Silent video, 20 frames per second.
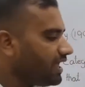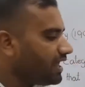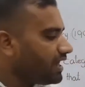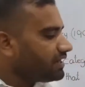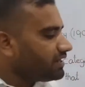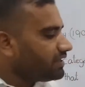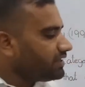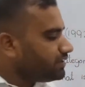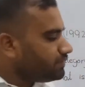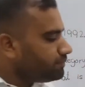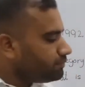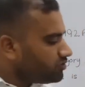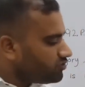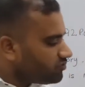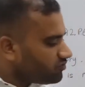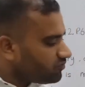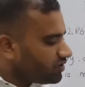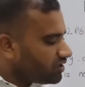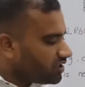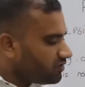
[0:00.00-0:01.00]
And in
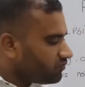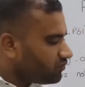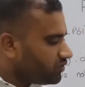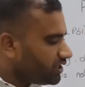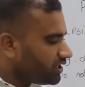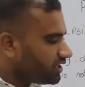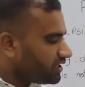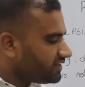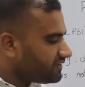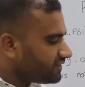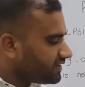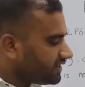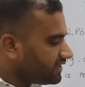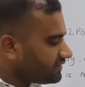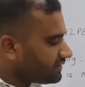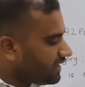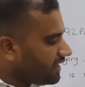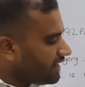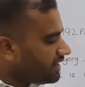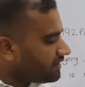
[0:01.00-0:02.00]
this way we can
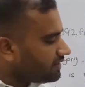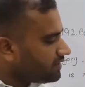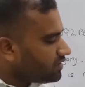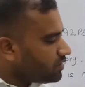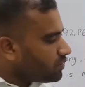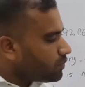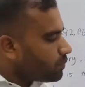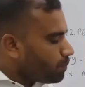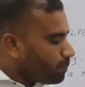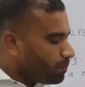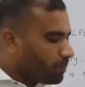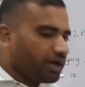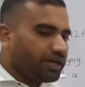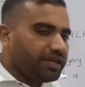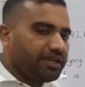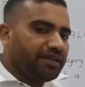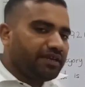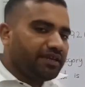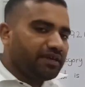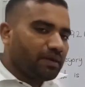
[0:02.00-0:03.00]
say that
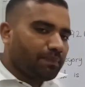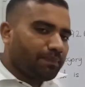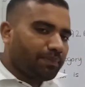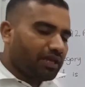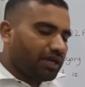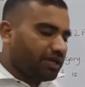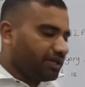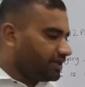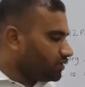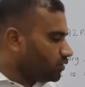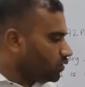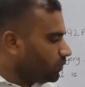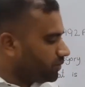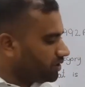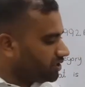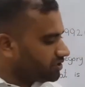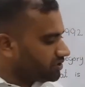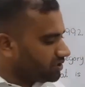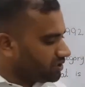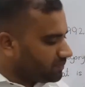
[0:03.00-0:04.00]
by applying
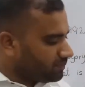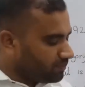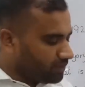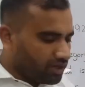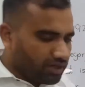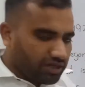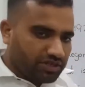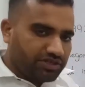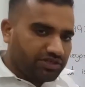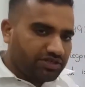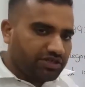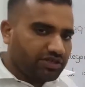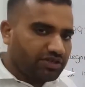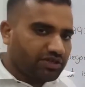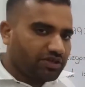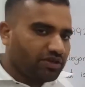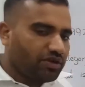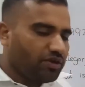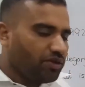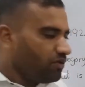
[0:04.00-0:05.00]
operation merge
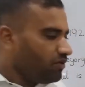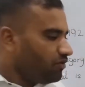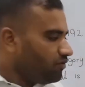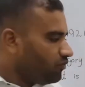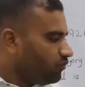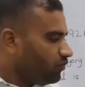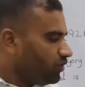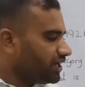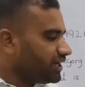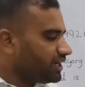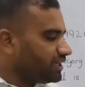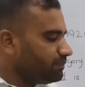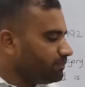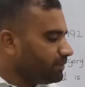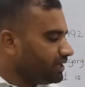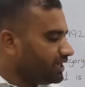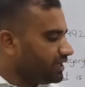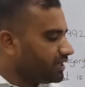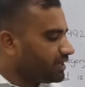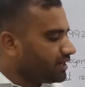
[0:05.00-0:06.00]
we can
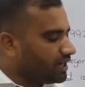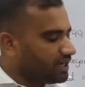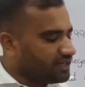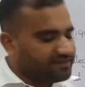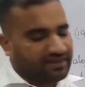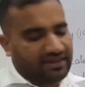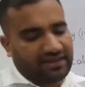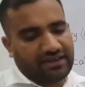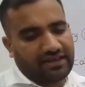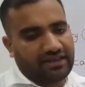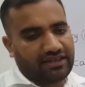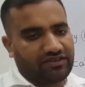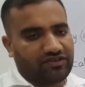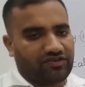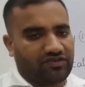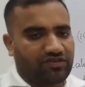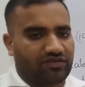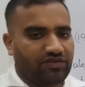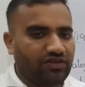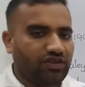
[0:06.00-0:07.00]
make a
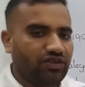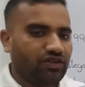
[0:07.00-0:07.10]
sentence.